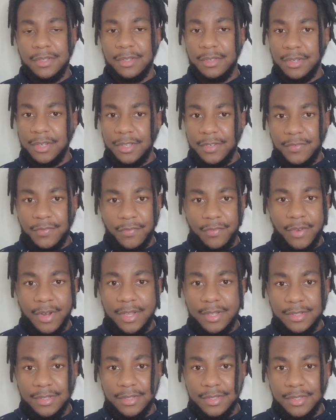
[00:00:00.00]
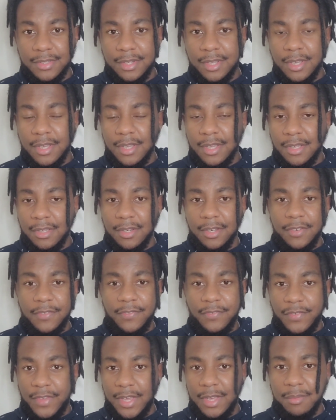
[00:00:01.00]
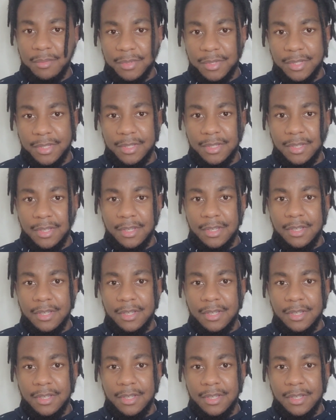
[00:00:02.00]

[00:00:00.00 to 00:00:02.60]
You need friends, you need family,